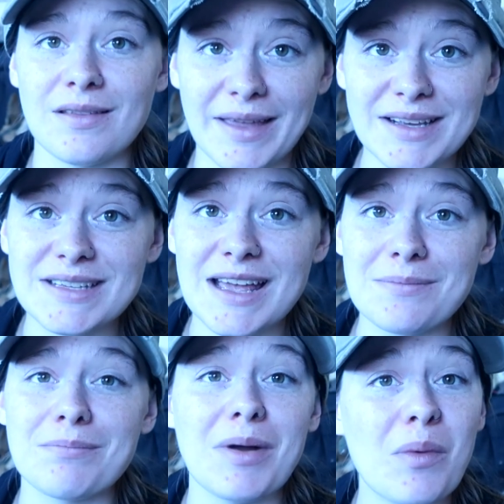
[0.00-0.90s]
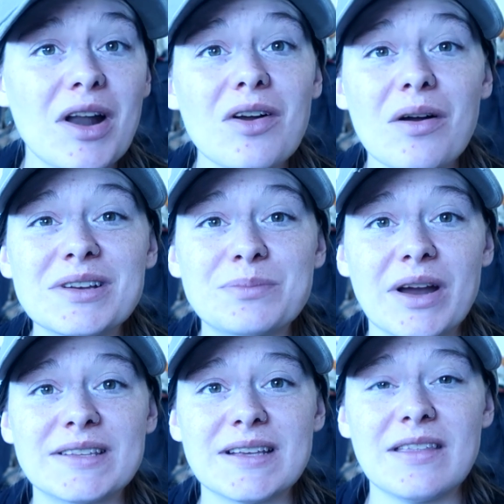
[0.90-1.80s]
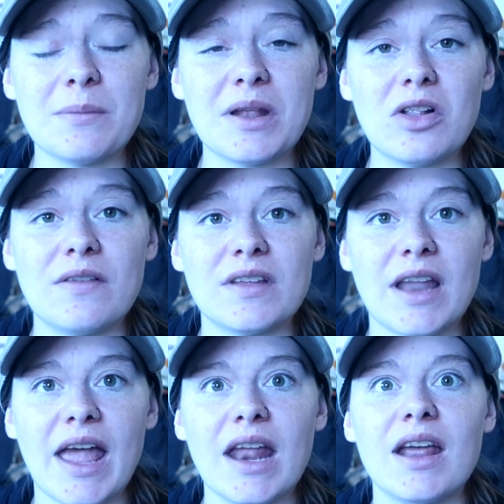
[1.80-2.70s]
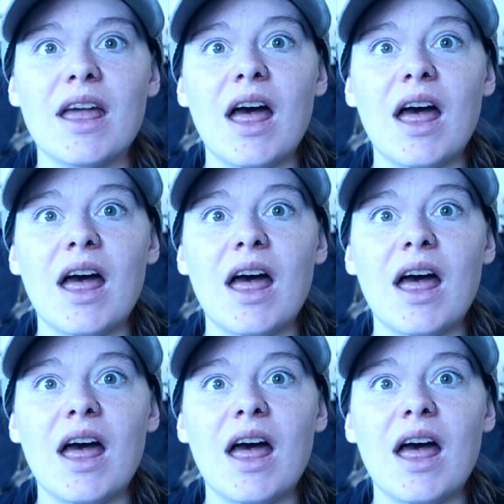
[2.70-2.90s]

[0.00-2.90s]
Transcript: Like I said, my water always breaks in the middle of the night.